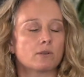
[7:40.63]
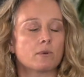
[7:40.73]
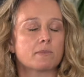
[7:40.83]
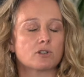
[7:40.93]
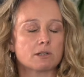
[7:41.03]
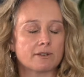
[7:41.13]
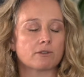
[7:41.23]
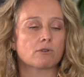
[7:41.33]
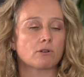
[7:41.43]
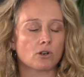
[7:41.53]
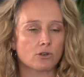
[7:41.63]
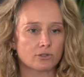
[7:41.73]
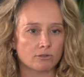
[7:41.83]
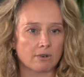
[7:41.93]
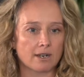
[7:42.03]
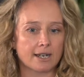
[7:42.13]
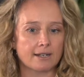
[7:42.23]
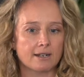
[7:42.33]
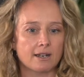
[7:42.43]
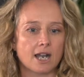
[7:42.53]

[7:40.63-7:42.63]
when we talk about the roller coaster ride,